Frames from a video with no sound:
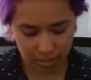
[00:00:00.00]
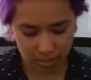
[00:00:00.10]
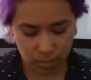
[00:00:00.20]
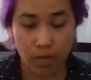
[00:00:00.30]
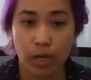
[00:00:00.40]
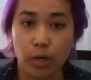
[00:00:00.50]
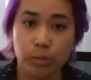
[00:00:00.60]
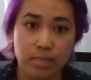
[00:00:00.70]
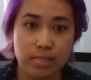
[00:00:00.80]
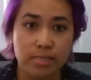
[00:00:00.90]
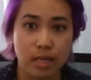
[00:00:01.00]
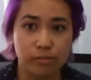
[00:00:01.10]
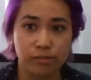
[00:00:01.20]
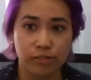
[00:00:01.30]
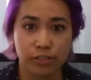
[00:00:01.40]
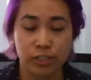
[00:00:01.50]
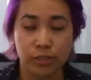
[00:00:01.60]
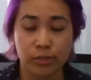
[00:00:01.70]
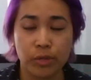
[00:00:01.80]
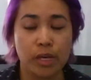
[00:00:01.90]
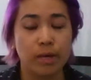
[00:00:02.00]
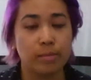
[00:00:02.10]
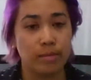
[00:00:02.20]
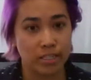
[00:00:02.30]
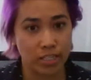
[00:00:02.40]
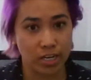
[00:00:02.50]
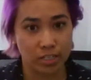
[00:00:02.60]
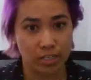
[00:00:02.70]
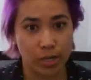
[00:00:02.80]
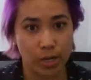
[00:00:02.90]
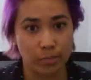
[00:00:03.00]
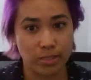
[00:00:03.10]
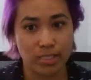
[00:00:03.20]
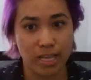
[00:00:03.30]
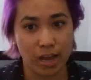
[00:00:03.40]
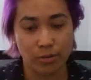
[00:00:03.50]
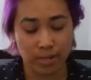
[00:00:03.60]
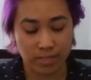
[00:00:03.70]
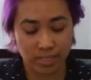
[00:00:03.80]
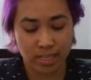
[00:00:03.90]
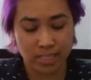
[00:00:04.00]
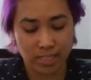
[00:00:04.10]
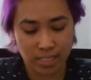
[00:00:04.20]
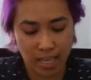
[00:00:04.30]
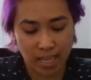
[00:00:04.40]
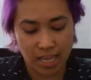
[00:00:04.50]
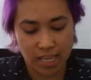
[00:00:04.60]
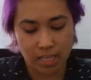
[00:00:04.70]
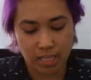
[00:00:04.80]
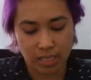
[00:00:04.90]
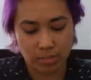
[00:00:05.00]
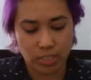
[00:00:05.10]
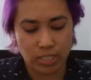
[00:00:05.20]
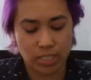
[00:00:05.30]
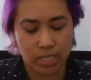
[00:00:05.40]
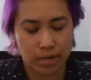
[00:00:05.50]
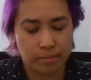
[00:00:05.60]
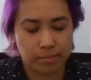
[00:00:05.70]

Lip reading: So I hope this is helpful for you. Please share in the comments how it resonates, and I'll just clear.